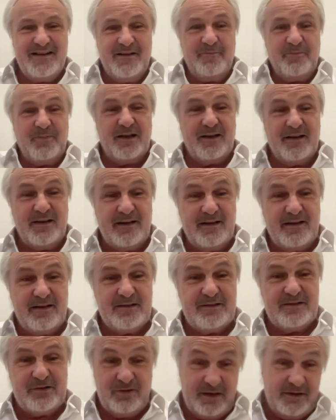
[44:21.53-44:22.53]

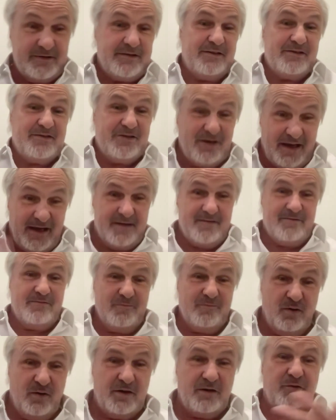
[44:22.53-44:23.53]
So this is, again,
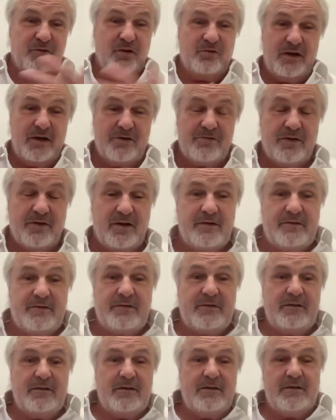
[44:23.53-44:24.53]
one of those areas.
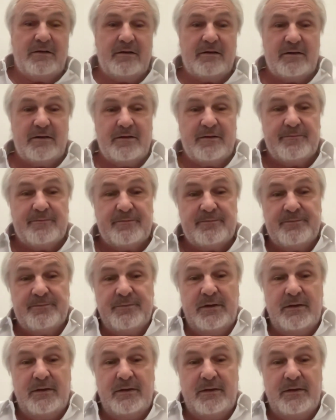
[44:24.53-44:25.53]
And
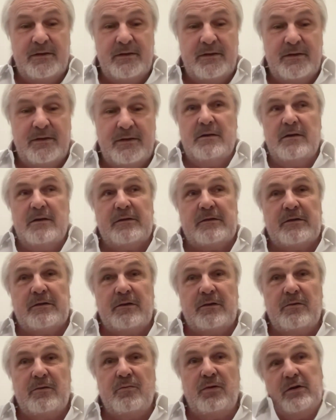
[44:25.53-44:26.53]

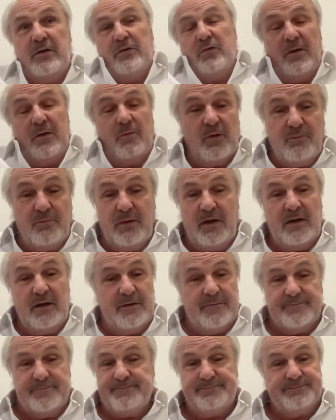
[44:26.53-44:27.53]
so we are doing what we
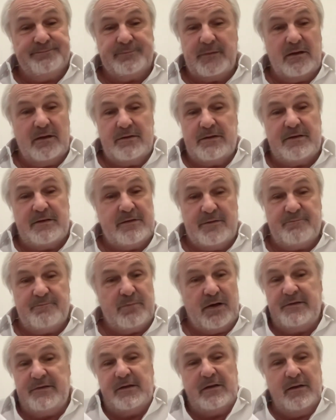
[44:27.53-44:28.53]
can. That's
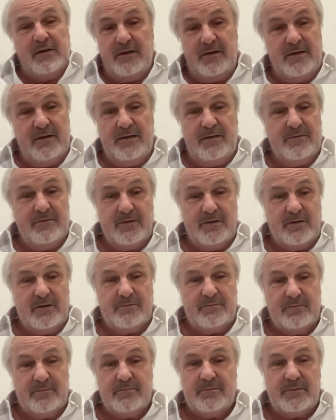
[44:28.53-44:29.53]
basically,
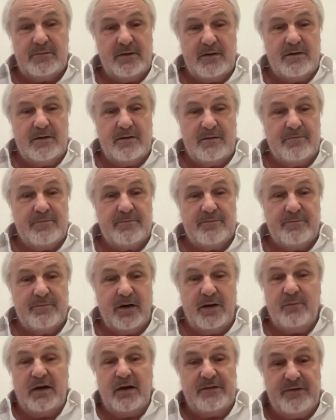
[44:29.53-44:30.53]
my
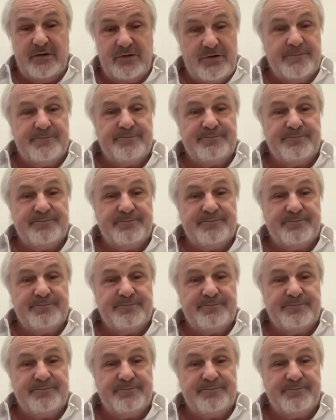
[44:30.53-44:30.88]
message.